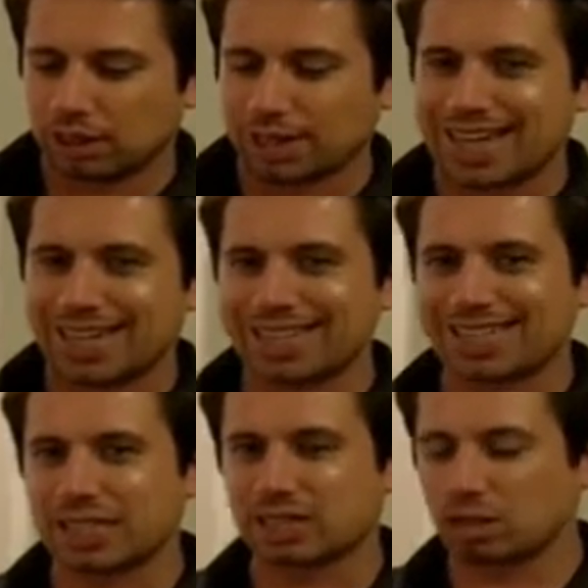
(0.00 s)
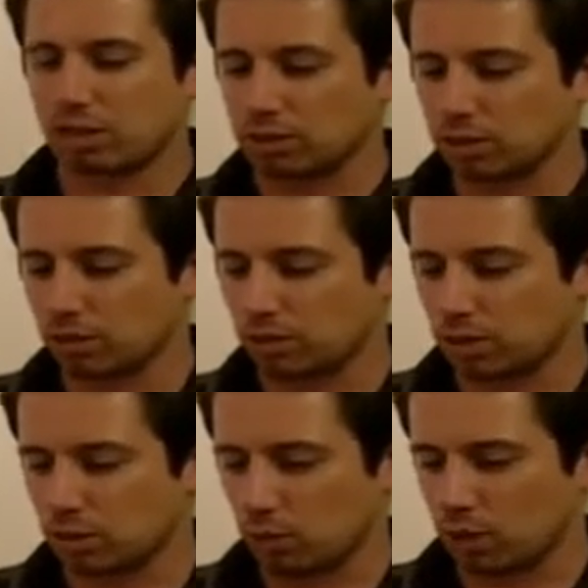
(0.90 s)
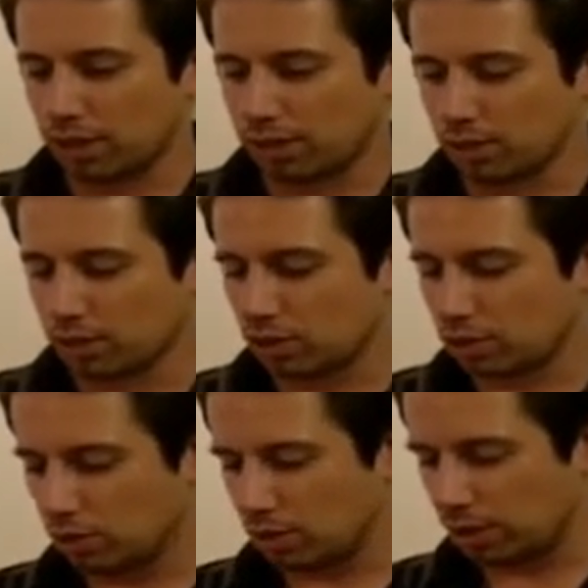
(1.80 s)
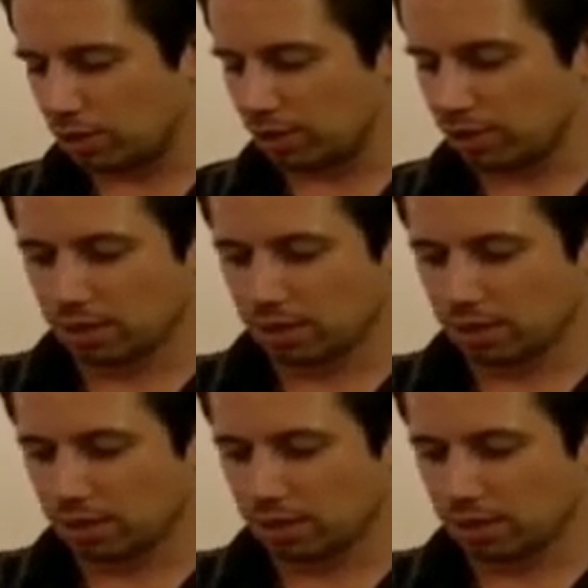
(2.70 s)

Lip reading: Again, $6 for this wine, so